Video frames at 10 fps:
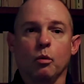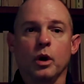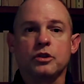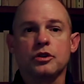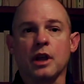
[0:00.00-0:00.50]

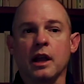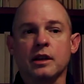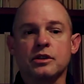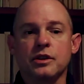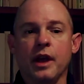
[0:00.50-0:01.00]
which
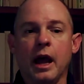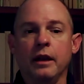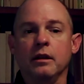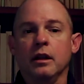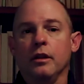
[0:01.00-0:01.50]
says
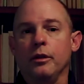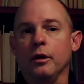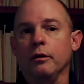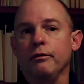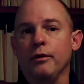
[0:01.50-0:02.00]
that
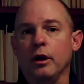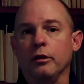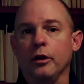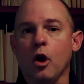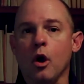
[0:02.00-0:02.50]

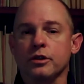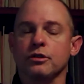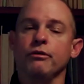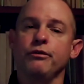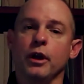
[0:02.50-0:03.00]
the
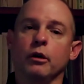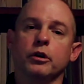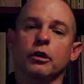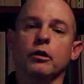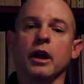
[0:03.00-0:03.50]
cost of
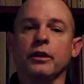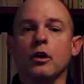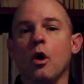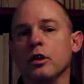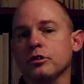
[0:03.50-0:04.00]
failure and the
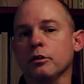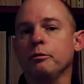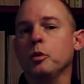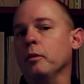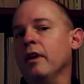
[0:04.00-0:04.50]
cost
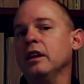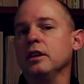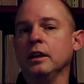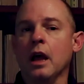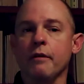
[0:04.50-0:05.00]
of
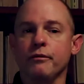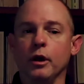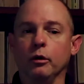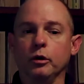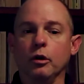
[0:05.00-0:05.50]
preventing that
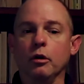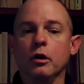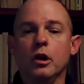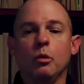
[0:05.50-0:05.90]
failure